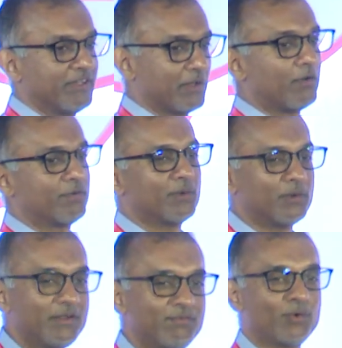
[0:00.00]
We often
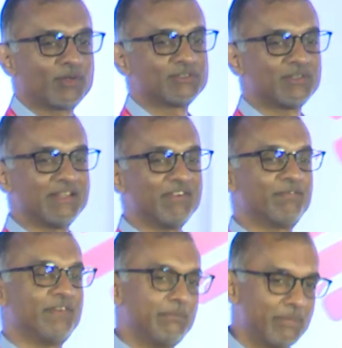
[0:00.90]
only focus on giving
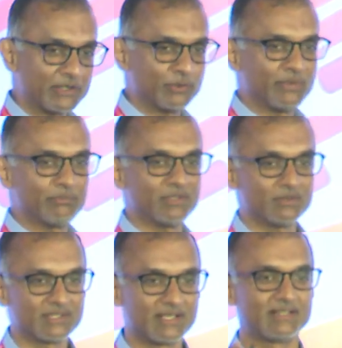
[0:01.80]
feedback to people
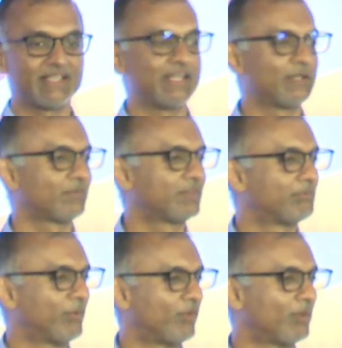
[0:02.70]
at the end of the
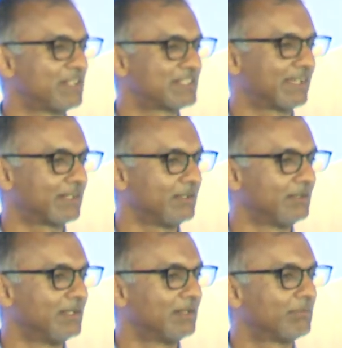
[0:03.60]
performance cycle,
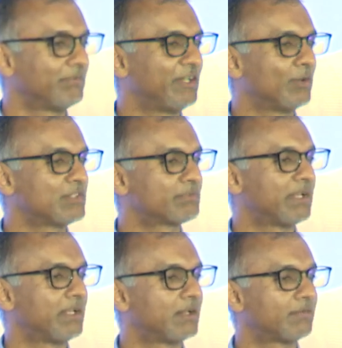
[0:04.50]
but we don't
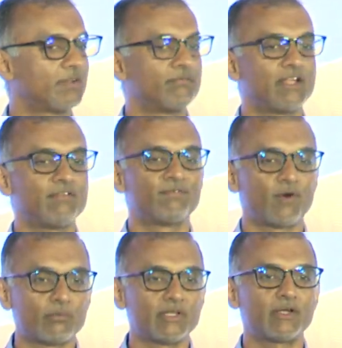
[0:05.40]
spend enough in very
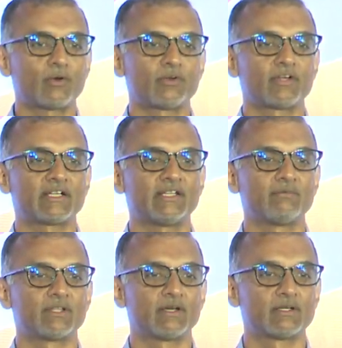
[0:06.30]
formally contracting
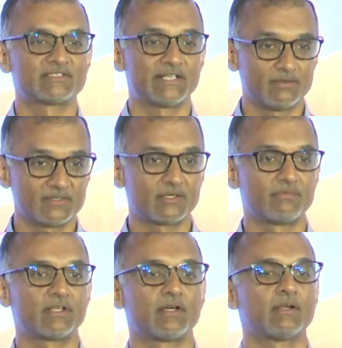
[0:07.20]
with ourselves and
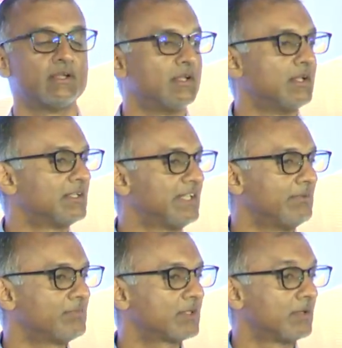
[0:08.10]
with our
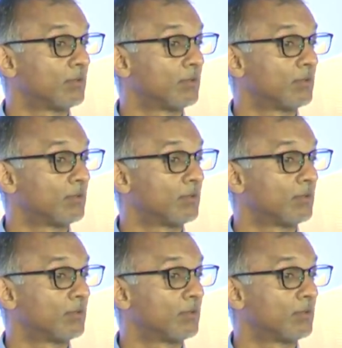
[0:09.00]
teams.